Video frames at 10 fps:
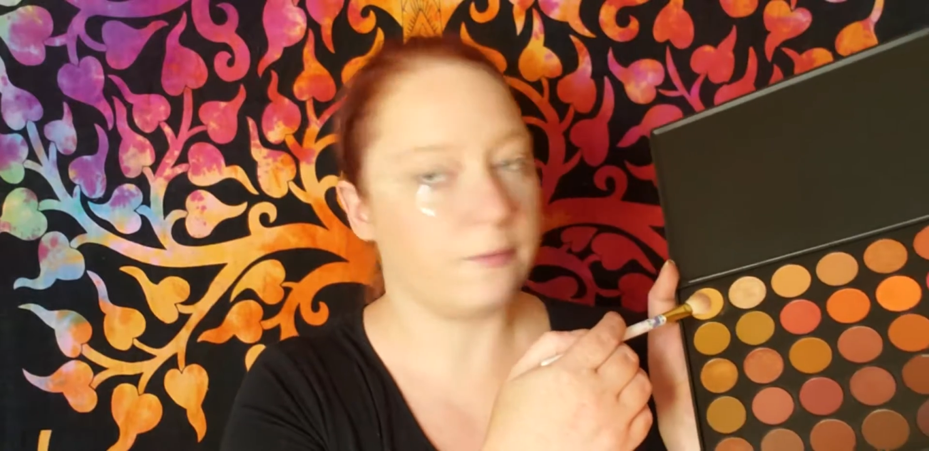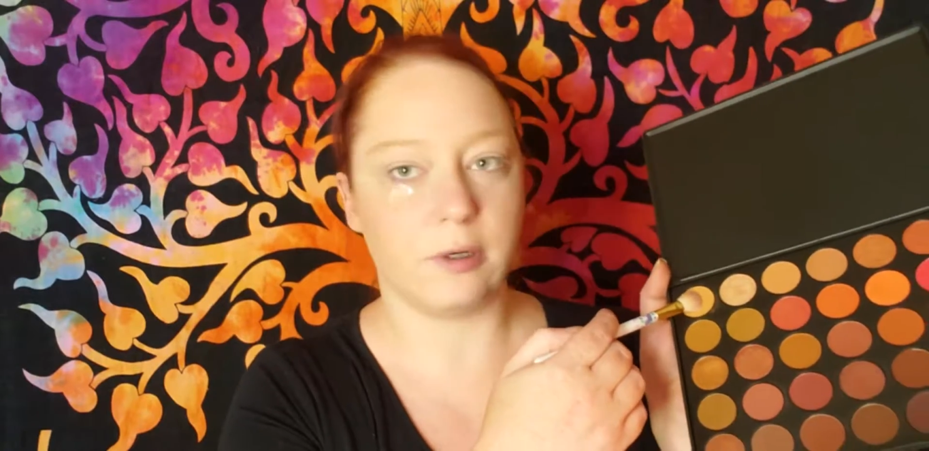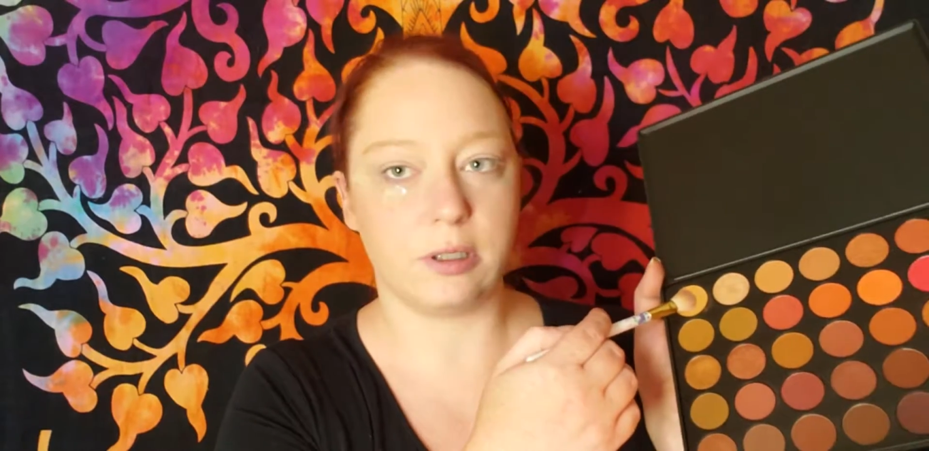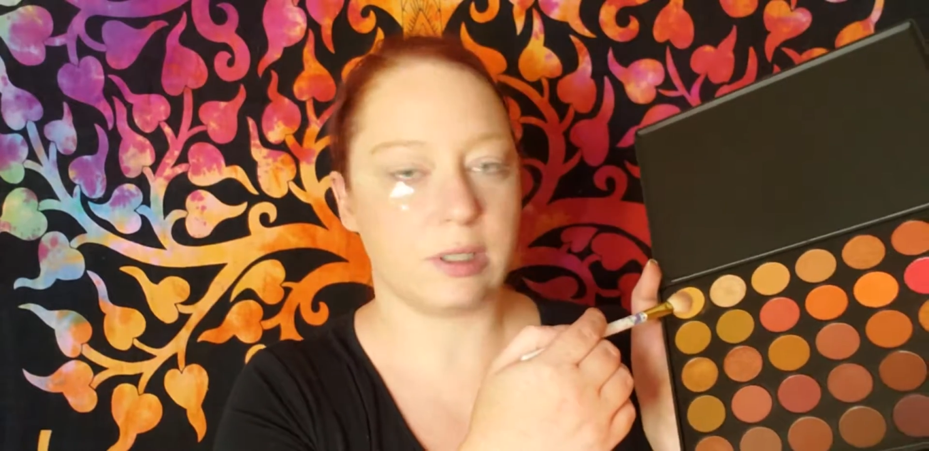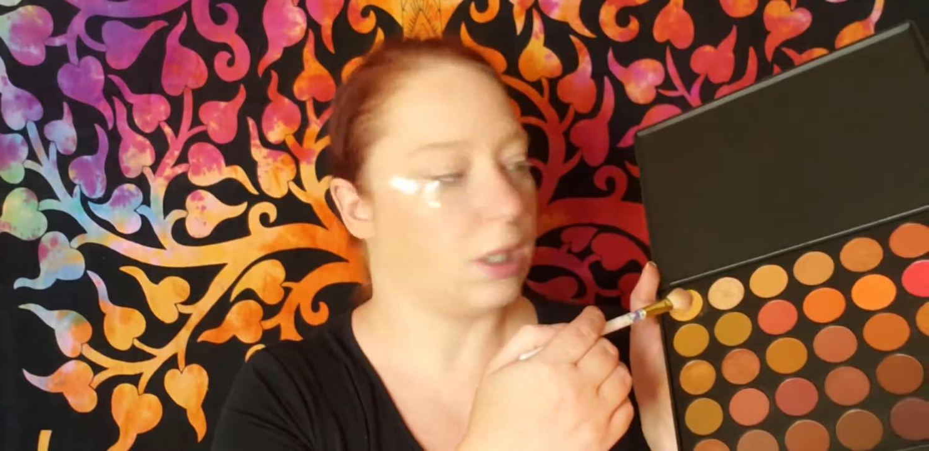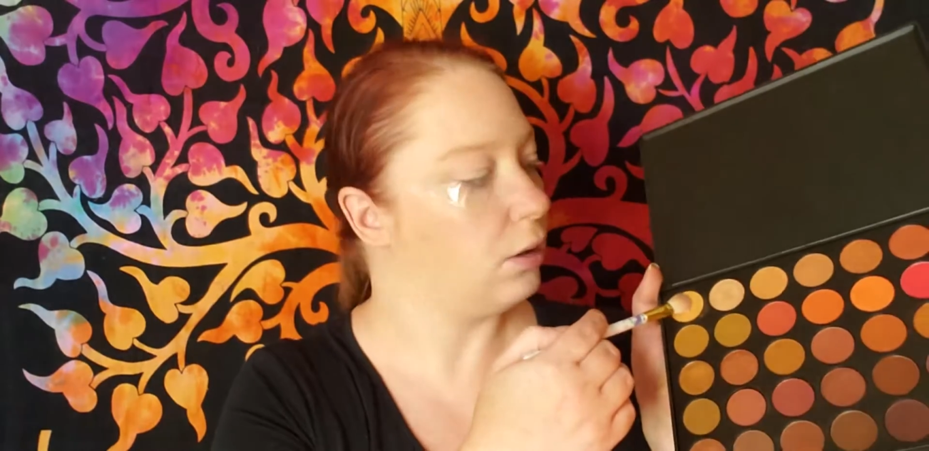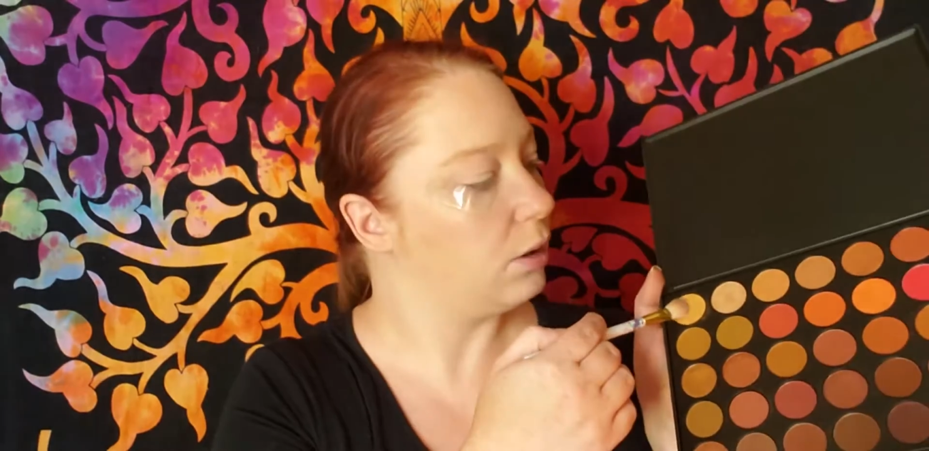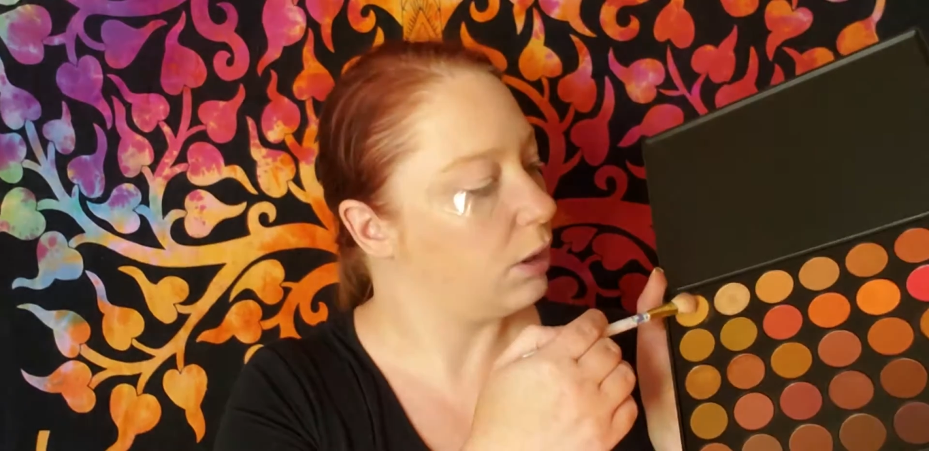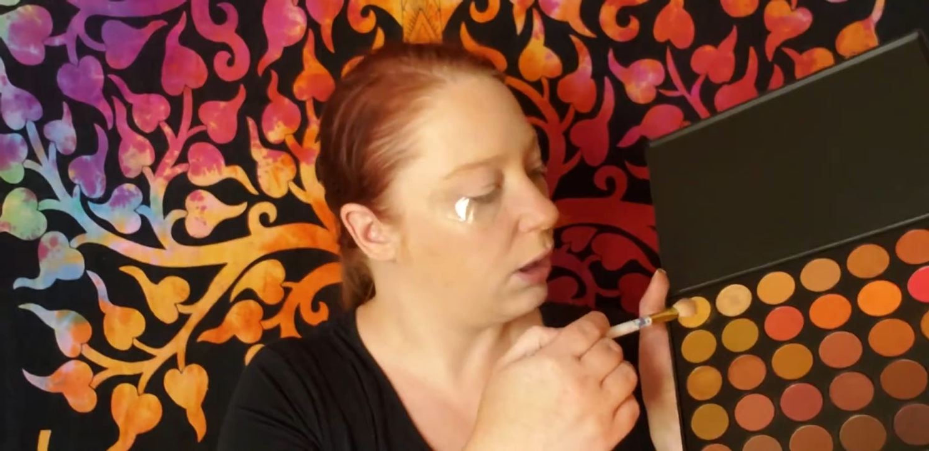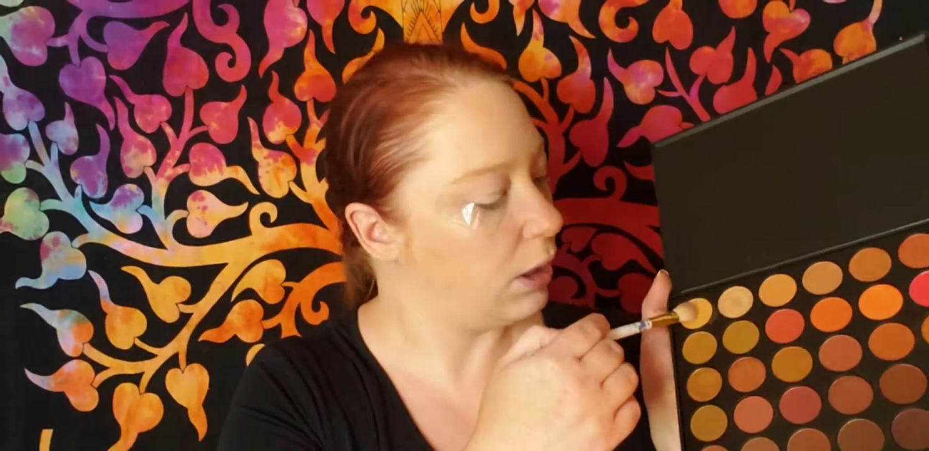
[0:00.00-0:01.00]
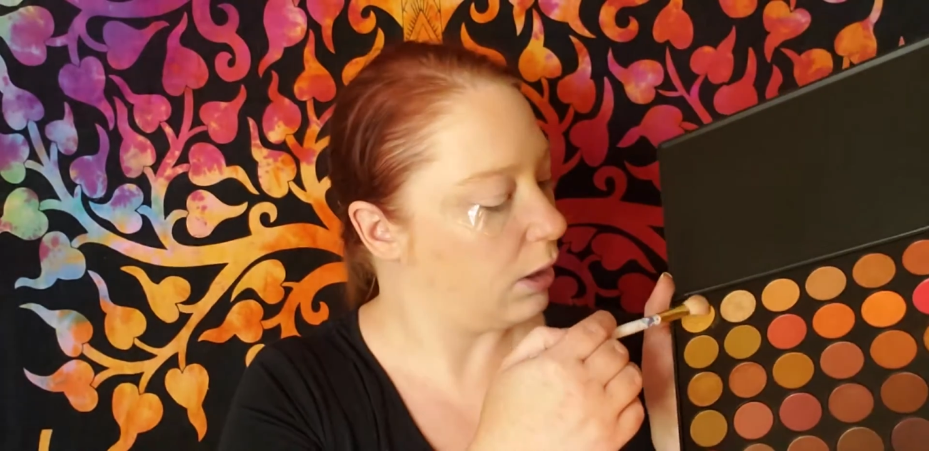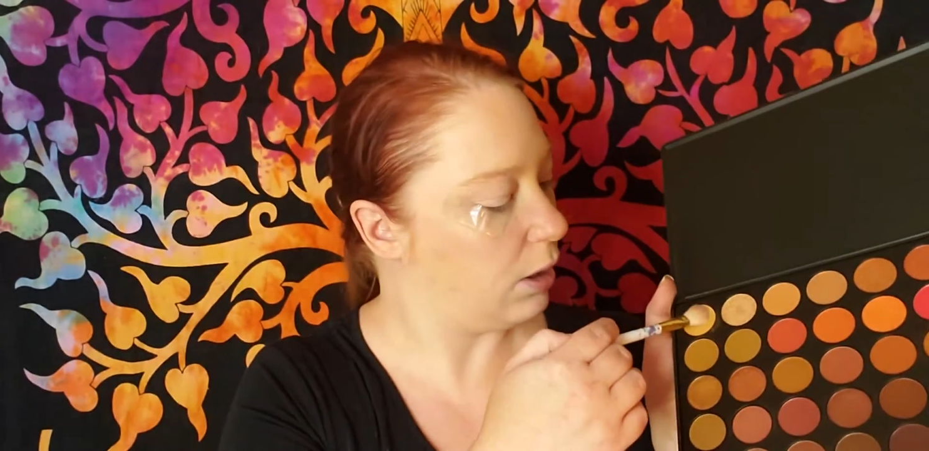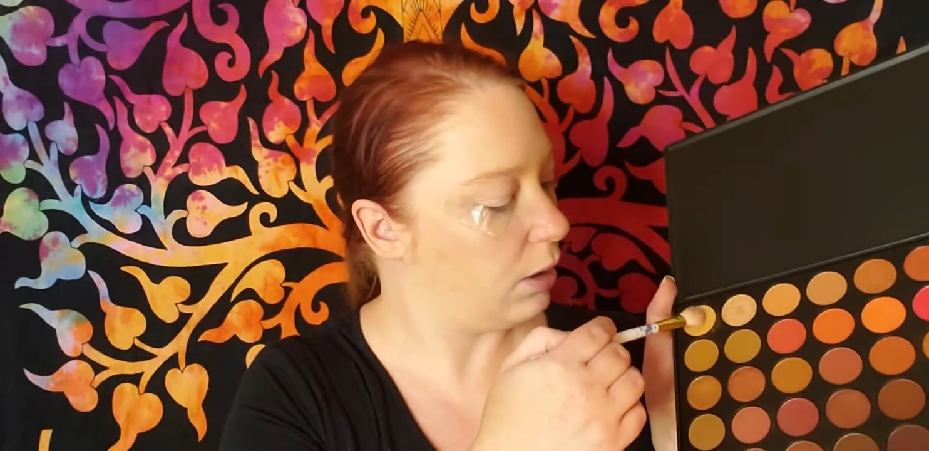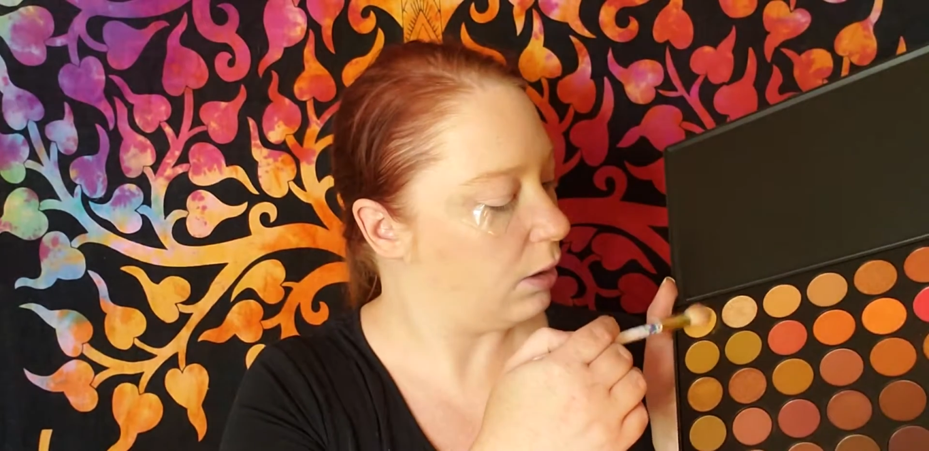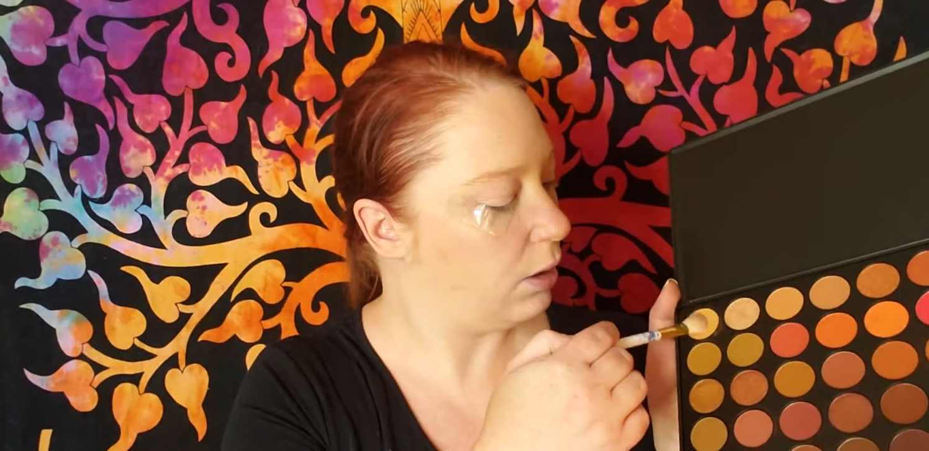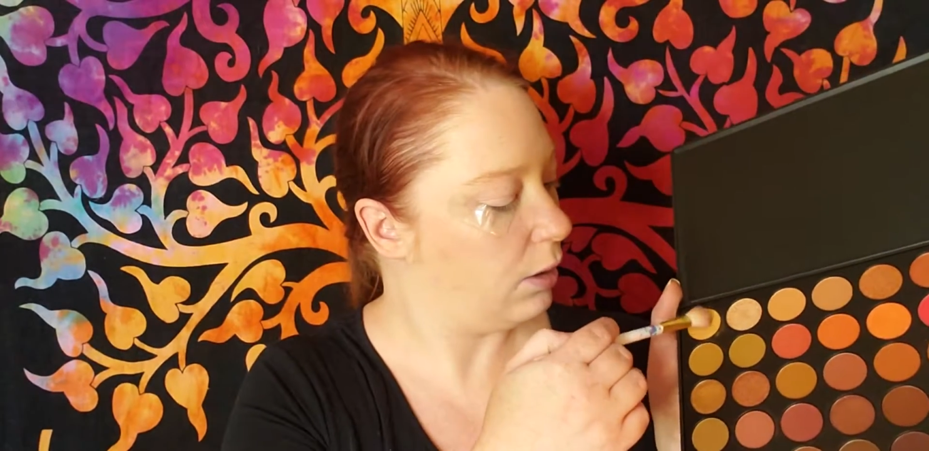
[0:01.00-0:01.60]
first color here.